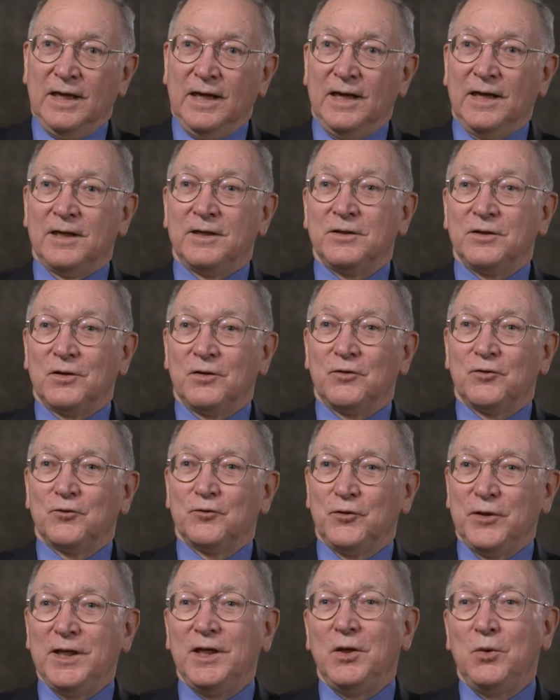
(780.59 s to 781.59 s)
And
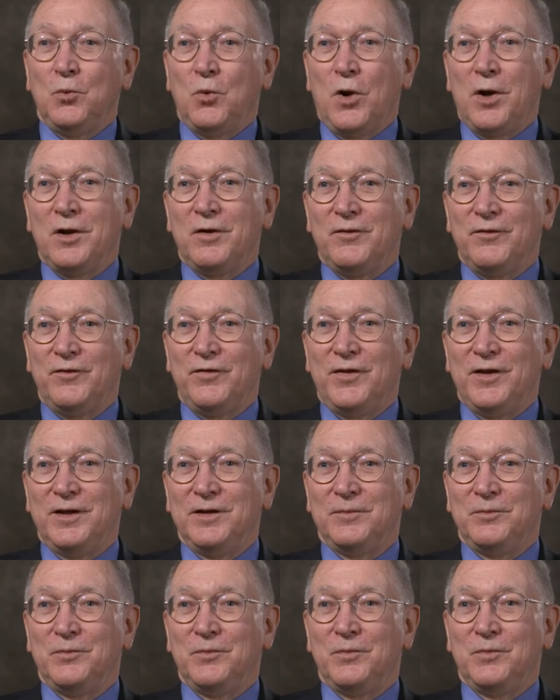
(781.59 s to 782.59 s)
really, one of
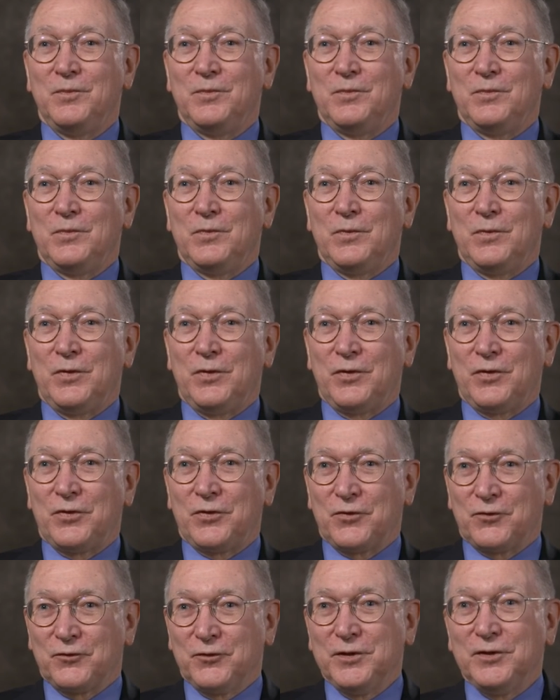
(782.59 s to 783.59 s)
the
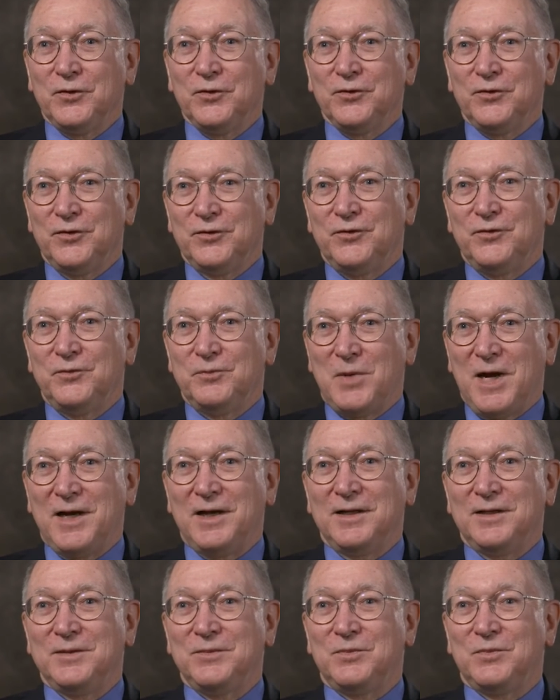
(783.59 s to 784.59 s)
thrills of
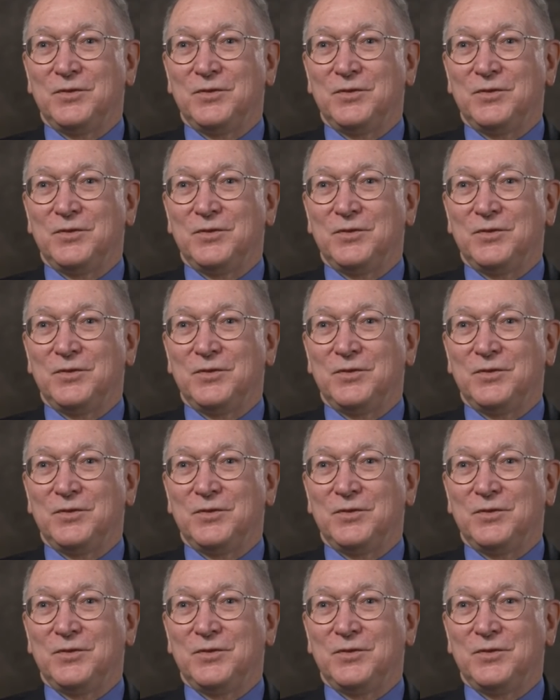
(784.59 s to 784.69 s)
my